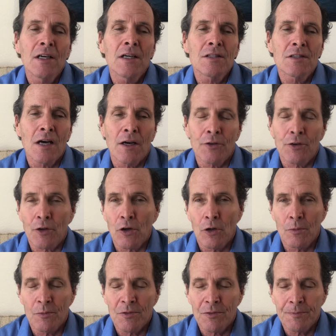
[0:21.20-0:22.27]
to other
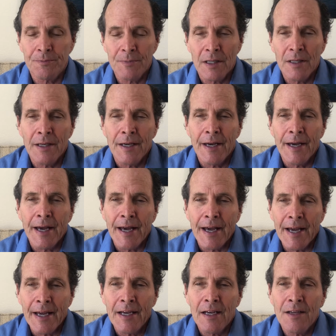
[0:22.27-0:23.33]
homes.
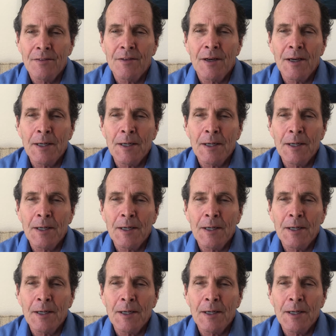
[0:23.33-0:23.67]
And